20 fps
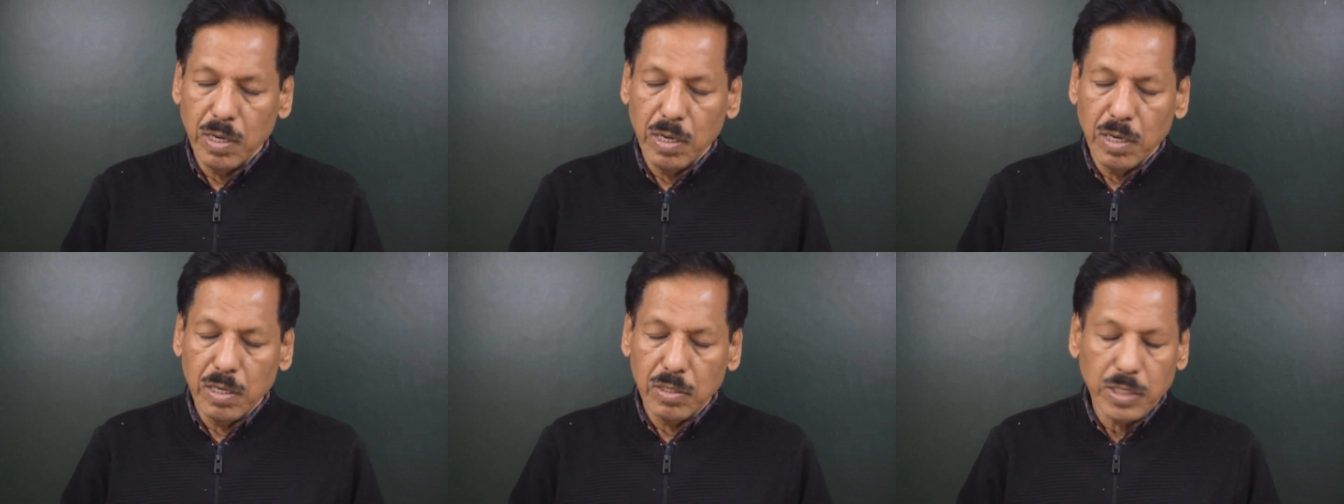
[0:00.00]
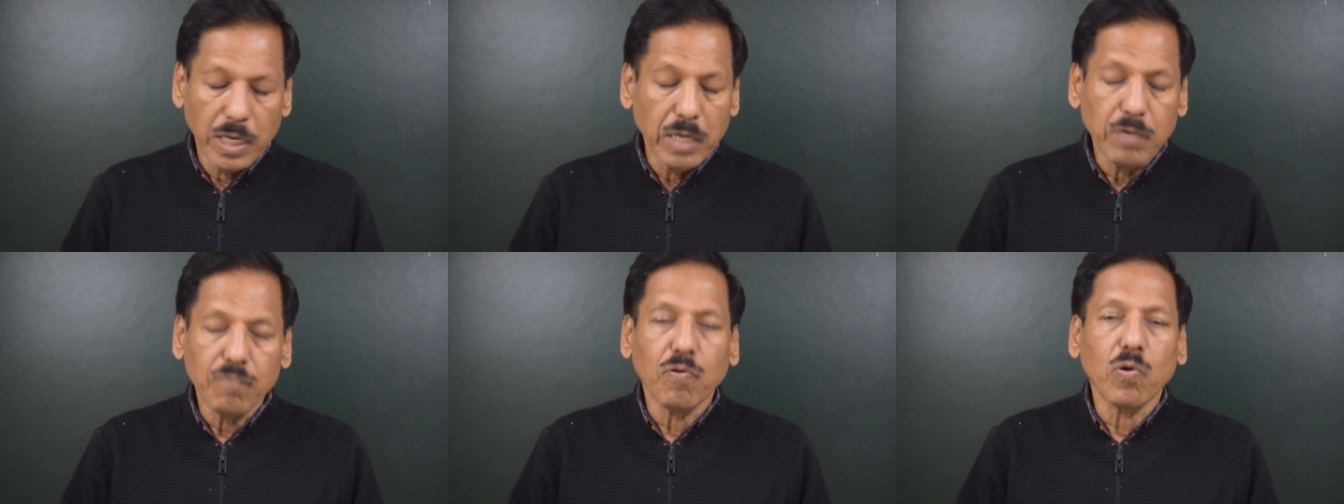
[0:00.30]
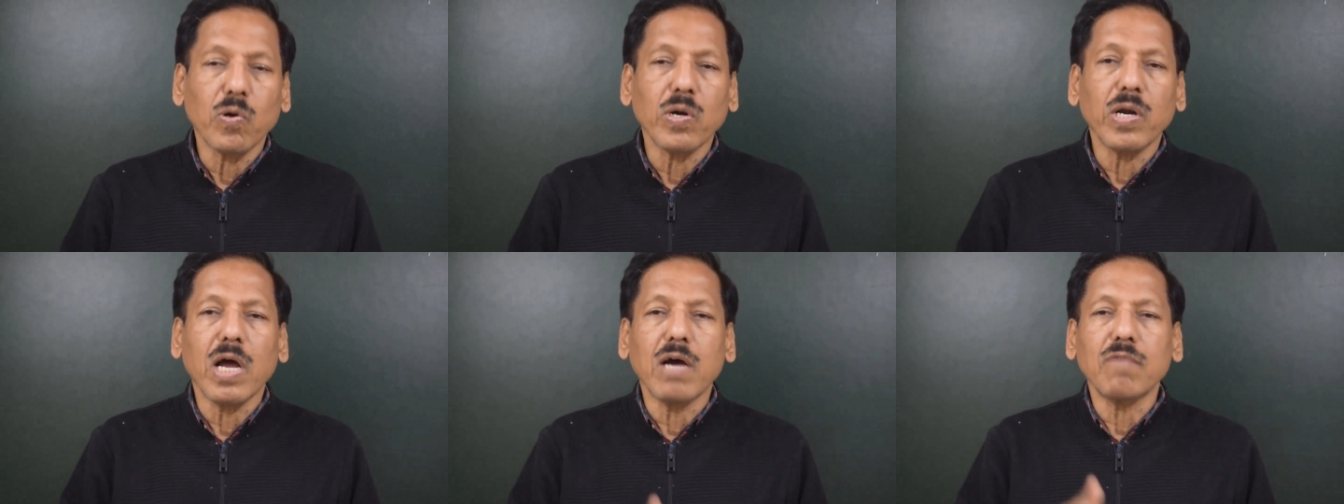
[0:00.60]
say in fore
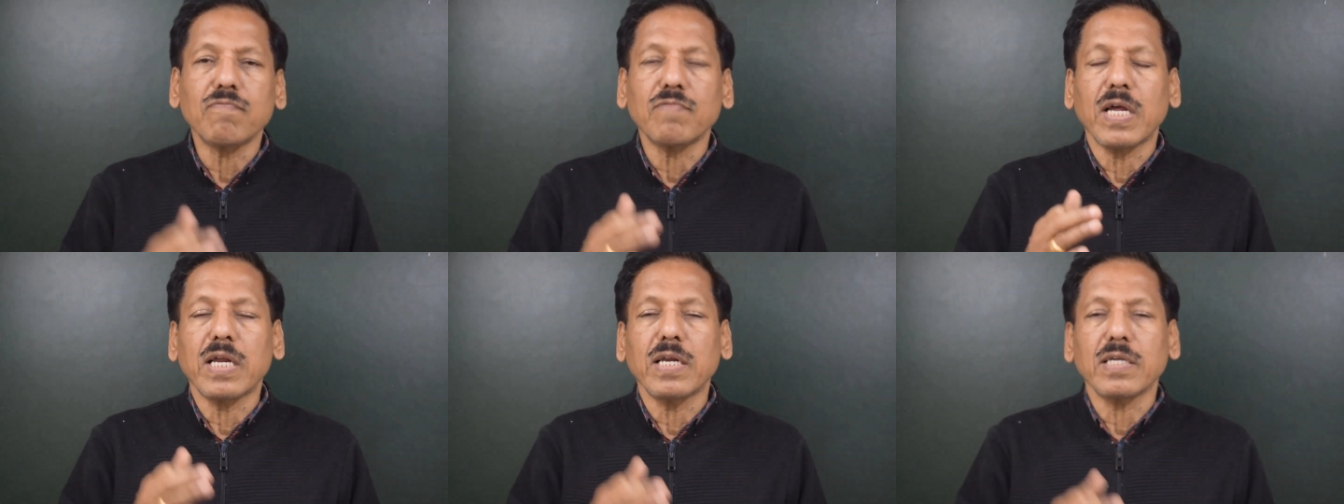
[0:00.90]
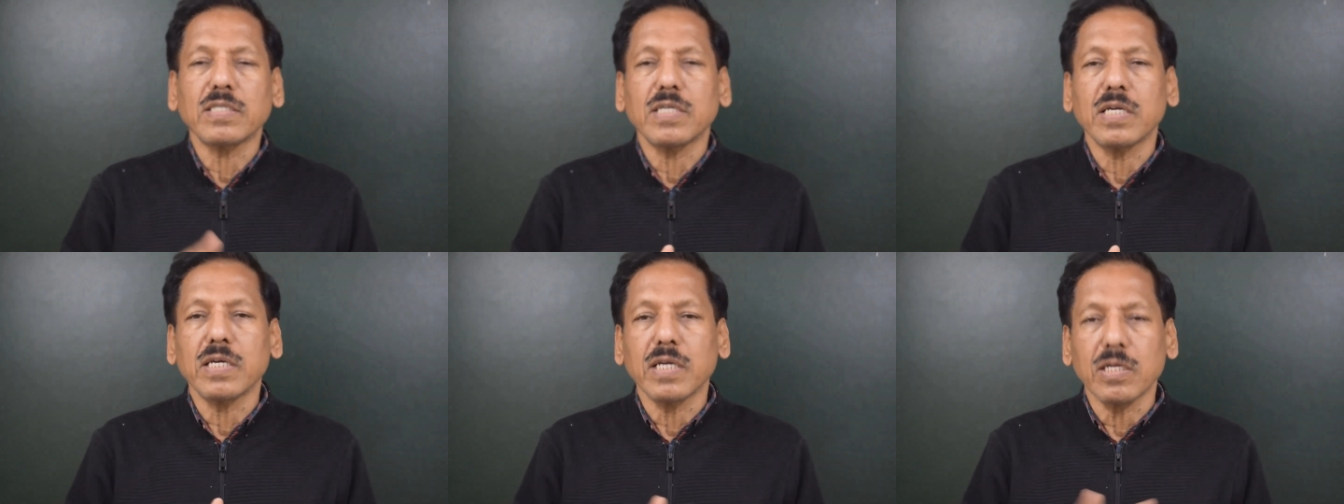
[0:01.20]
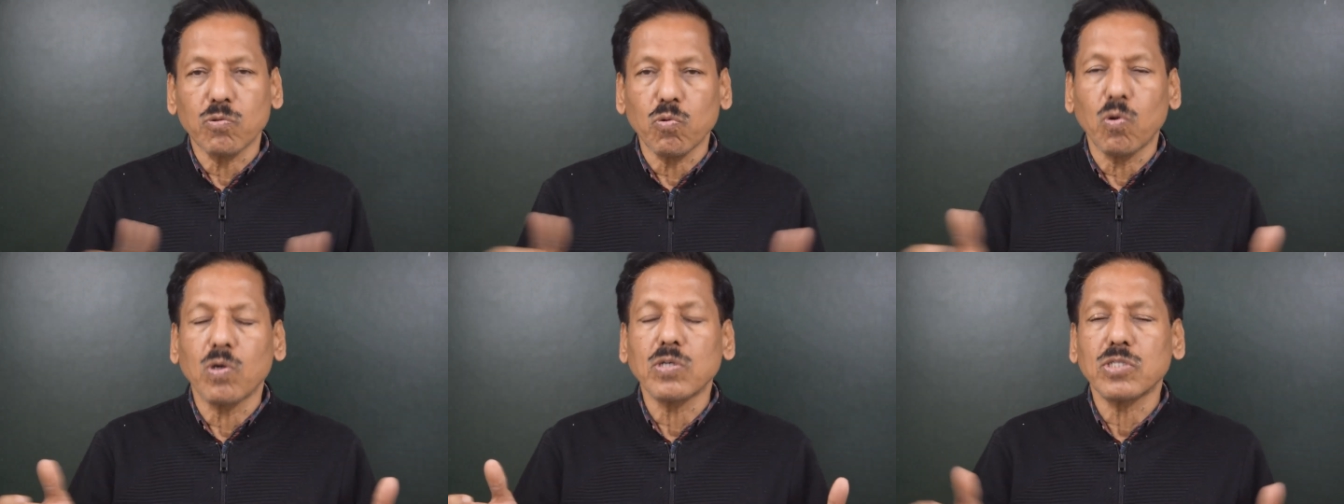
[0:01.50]
and aft direction,
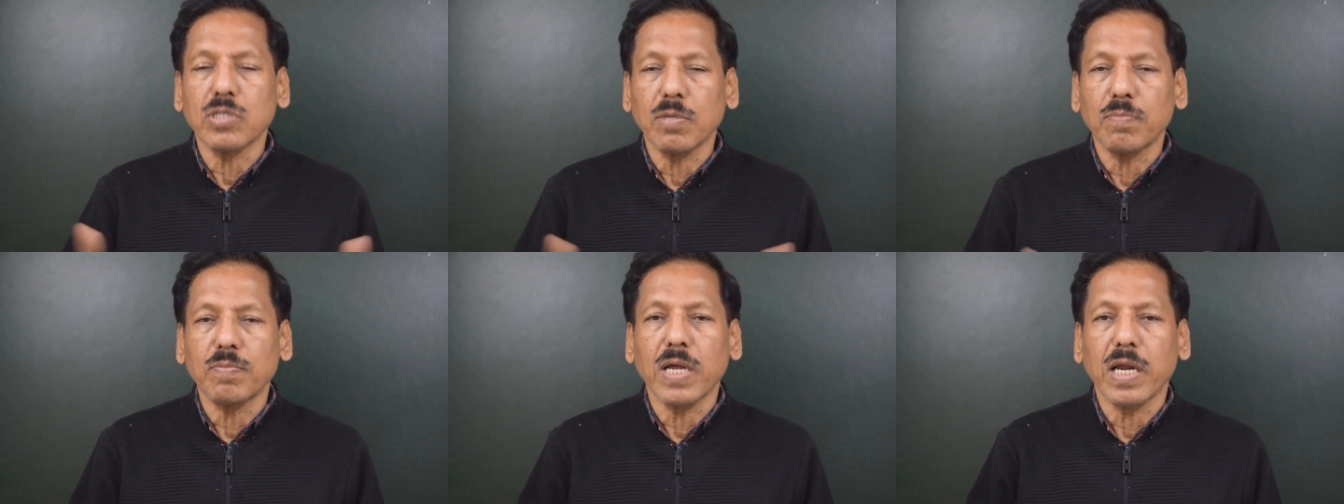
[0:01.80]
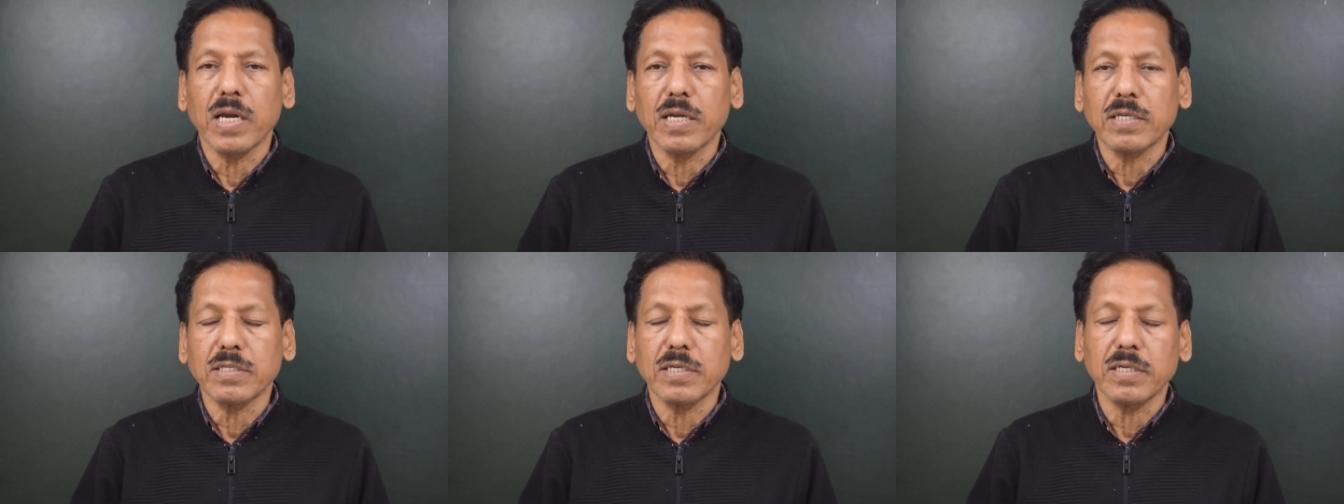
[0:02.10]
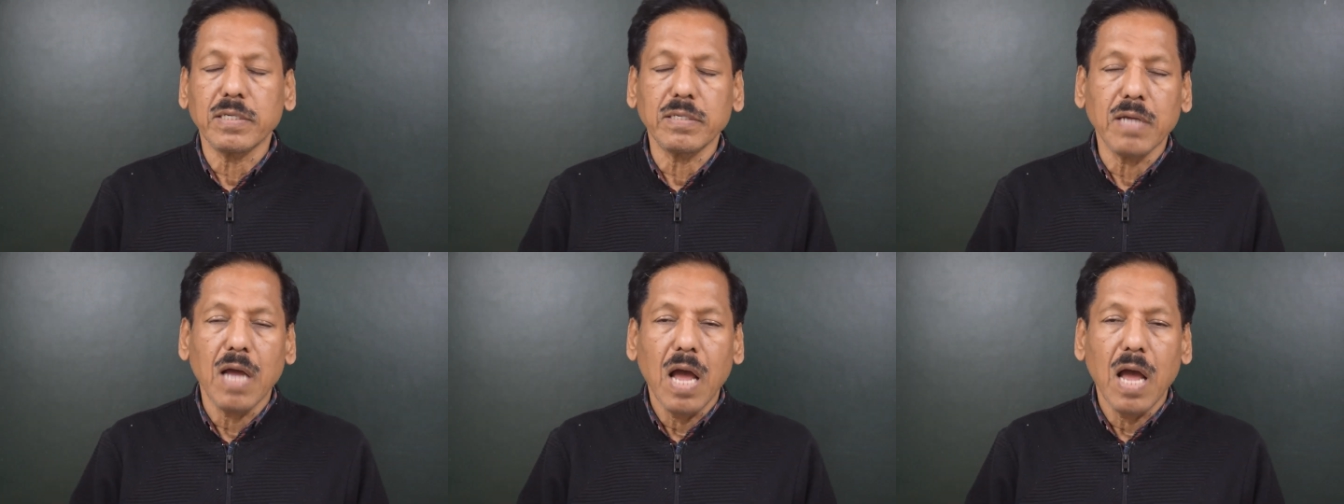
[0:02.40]
athwart ship direction,